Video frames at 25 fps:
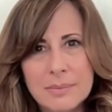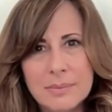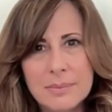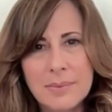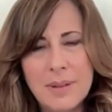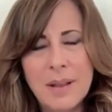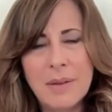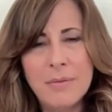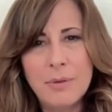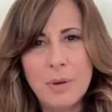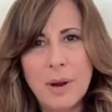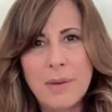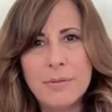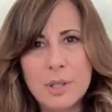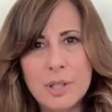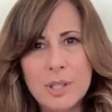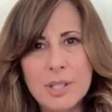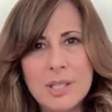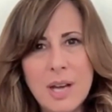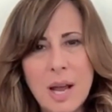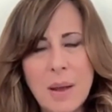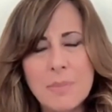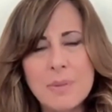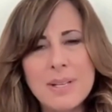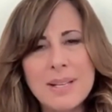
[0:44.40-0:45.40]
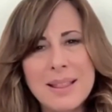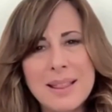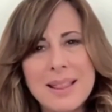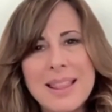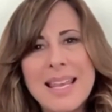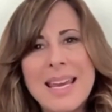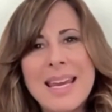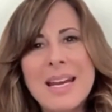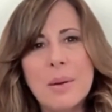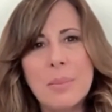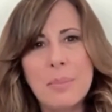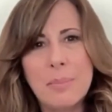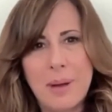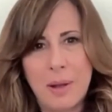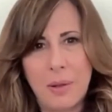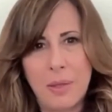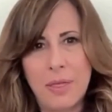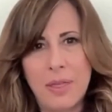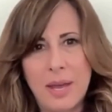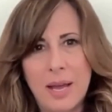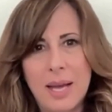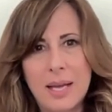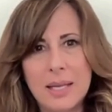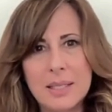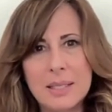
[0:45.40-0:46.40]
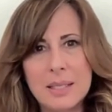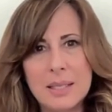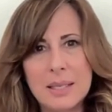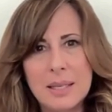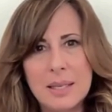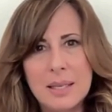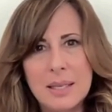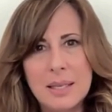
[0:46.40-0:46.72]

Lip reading: Have you ever stopped to think about that?